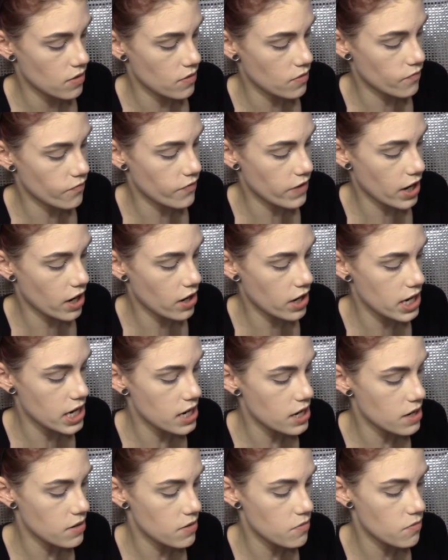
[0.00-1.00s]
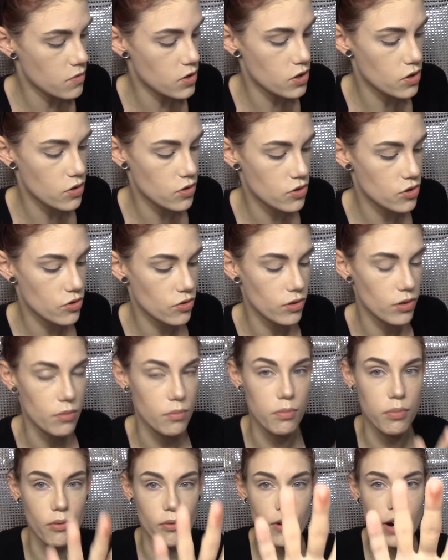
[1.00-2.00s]
very neutral
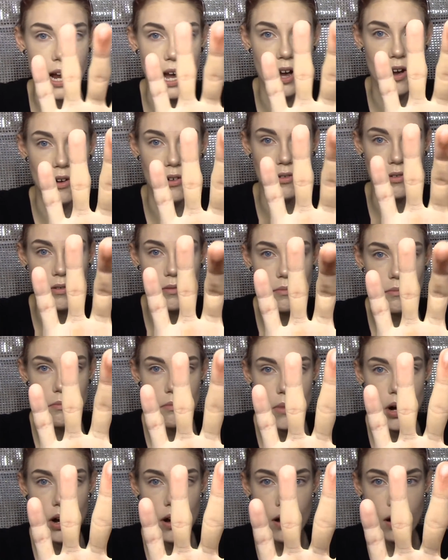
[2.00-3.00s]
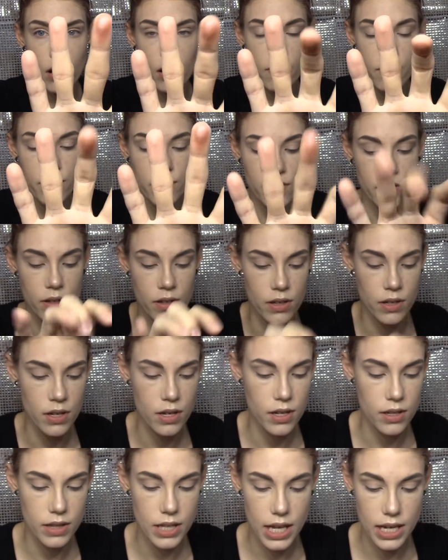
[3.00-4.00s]
brown mauve
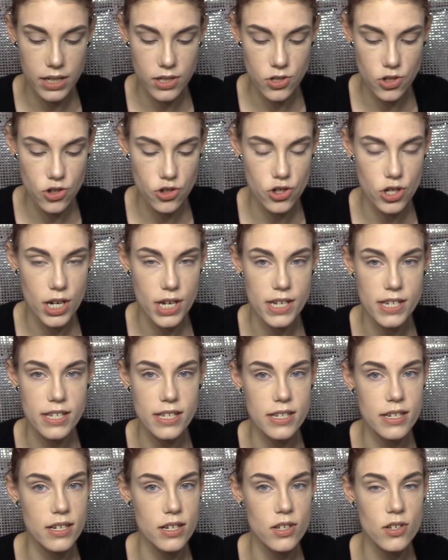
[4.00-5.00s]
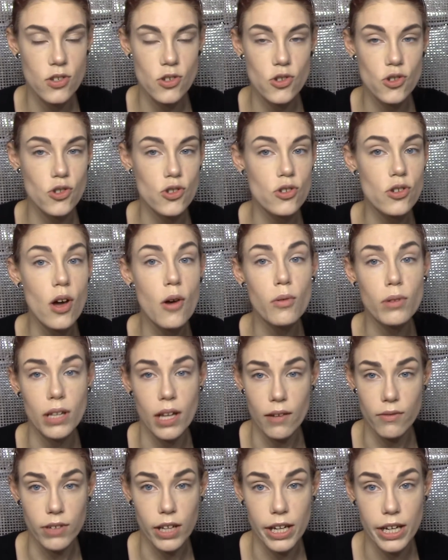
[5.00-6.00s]
that is just so
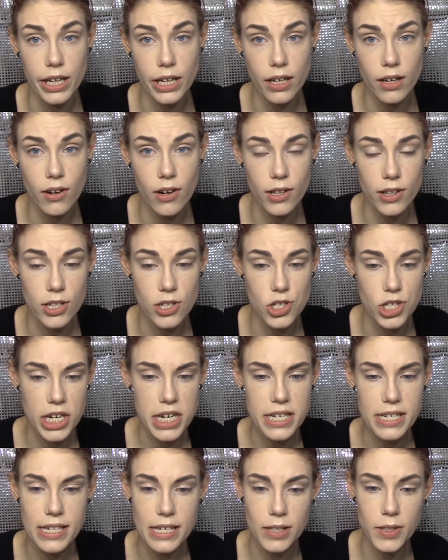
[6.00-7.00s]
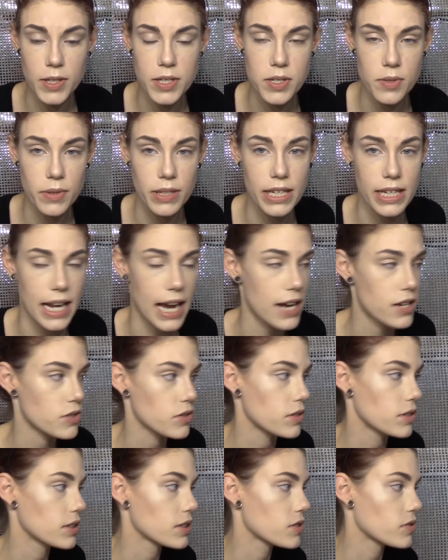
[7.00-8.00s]
lovely on the cheeks. It looks really
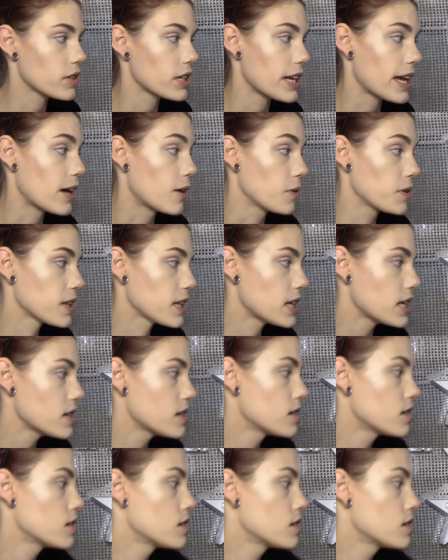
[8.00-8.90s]
natural. It looks really healthy.